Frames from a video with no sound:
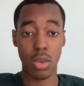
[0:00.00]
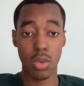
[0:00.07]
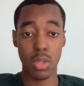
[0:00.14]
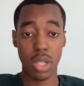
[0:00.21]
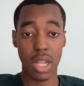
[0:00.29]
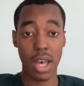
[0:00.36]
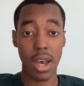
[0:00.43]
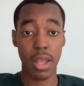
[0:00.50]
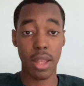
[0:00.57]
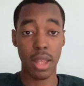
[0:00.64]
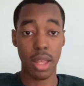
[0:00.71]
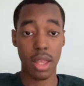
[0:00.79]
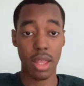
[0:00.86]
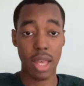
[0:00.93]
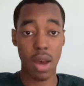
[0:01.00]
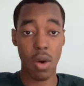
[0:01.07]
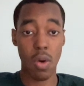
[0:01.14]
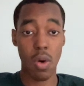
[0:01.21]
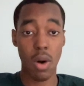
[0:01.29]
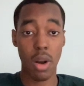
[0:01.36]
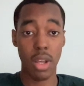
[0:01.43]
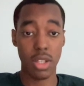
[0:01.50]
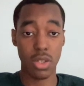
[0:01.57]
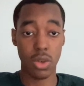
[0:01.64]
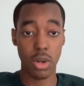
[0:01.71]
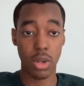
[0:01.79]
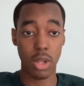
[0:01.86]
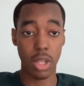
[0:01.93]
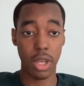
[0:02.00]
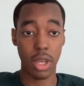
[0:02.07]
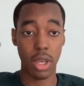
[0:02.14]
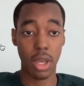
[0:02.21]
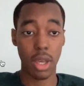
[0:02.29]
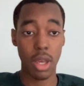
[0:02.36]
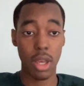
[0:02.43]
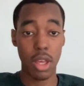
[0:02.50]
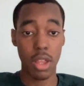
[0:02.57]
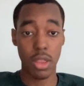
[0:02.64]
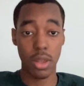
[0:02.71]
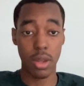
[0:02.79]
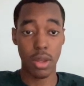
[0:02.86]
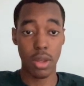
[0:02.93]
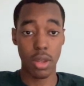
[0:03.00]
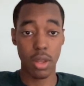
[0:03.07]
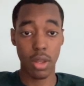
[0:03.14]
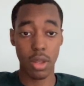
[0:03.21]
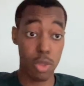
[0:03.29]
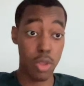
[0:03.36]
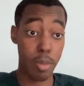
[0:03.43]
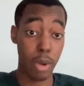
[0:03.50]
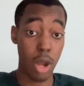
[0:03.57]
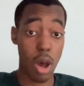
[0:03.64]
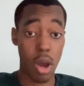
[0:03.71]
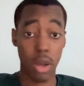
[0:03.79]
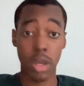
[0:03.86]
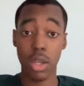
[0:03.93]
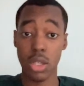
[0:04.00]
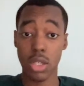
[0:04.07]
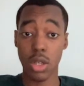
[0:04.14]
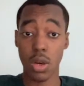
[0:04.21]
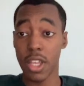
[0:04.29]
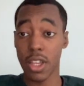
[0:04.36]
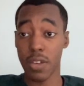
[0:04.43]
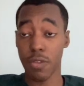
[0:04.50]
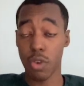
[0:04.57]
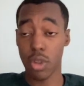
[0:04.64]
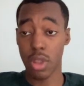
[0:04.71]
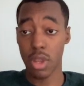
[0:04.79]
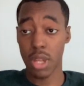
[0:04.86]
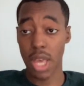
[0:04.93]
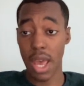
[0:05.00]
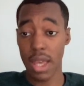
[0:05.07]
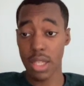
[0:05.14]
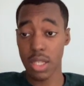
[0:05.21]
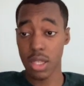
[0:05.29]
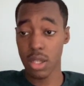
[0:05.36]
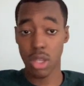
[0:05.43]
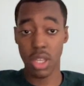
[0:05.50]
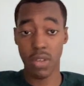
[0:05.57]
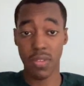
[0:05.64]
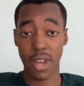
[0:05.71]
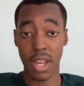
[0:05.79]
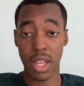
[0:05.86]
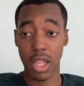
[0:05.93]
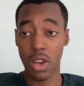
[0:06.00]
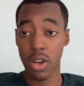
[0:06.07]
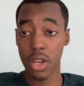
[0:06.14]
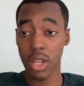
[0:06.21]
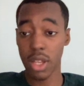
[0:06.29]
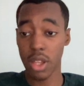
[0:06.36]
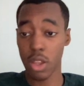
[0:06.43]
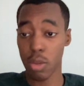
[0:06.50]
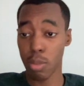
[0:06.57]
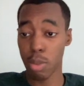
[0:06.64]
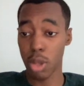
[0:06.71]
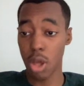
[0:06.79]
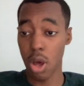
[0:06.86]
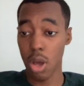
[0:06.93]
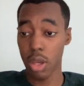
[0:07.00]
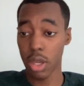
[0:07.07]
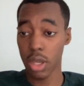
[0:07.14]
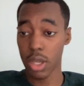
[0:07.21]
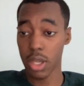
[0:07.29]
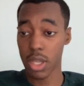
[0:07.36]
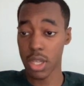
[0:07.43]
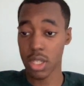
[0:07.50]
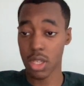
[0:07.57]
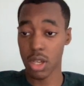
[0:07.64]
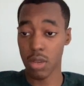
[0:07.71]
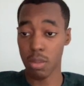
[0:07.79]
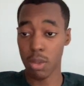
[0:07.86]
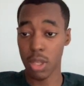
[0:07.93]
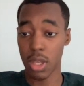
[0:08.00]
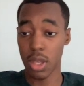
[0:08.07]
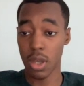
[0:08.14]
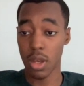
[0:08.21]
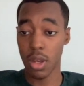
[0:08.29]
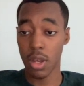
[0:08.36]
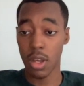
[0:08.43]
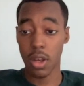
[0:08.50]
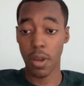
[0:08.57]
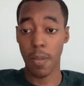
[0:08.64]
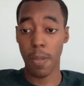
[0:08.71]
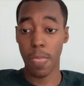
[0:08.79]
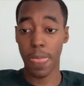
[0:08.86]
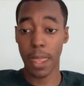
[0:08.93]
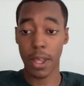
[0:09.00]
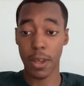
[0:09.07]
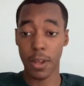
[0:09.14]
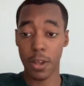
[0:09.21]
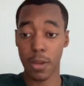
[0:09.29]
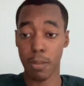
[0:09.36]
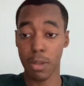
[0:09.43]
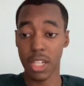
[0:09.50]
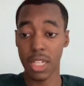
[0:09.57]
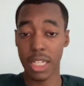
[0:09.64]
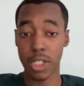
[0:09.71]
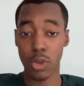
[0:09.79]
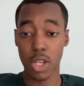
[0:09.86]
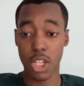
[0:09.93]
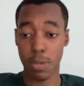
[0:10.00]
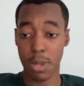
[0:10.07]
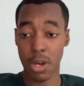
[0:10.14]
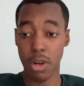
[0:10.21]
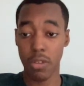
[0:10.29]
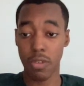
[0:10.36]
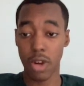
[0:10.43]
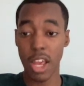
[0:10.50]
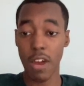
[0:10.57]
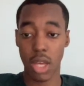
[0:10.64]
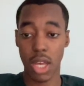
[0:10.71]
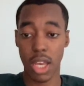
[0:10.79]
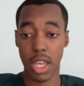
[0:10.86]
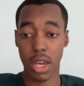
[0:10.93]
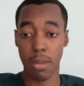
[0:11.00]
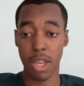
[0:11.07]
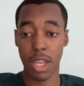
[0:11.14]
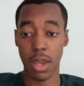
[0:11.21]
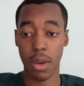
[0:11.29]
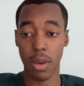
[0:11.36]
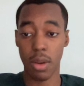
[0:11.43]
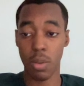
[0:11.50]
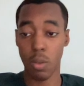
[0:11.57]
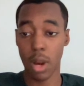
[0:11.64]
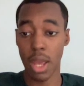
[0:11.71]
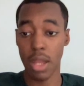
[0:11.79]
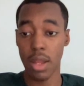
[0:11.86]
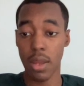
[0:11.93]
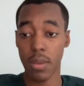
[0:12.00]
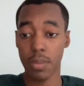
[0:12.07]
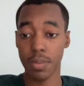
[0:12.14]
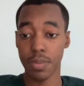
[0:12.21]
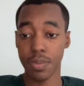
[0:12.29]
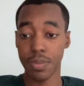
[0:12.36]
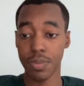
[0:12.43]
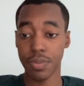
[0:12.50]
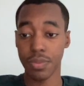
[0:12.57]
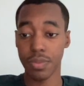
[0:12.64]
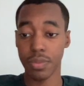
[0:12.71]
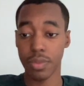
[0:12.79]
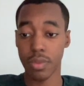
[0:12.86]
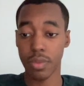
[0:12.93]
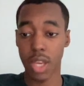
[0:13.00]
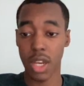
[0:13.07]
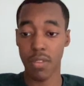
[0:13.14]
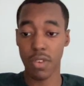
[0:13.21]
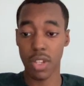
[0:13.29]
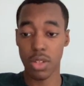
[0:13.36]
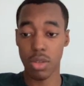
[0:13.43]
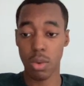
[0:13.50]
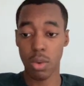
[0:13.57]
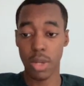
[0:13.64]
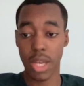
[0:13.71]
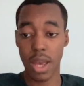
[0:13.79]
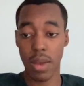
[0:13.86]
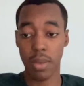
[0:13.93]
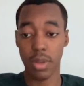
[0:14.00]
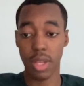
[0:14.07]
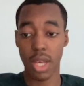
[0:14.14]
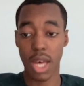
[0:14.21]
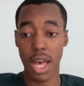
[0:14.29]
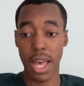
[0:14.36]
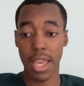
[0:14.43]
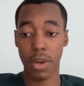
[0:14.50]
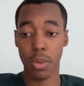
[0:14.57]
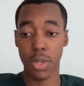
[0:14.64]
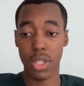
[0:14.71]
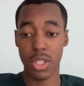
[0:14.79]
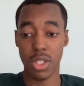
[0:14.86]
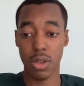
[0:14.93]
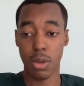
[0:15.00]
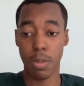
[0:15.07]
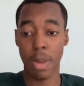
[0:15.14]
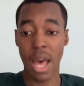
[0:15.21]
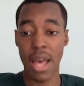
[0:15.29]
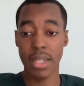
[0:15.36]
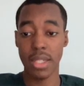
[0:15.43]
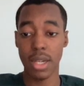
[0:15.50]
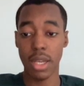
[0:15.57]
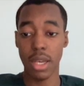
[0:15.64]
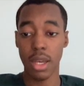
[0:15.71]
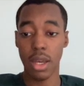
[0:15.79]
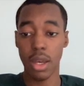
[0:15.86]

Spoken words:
lines that are circling the block. So for the text, if I click on it, the block is gonna be completely transparent for now. I can make it red, and if I scroll down, I increase the opacity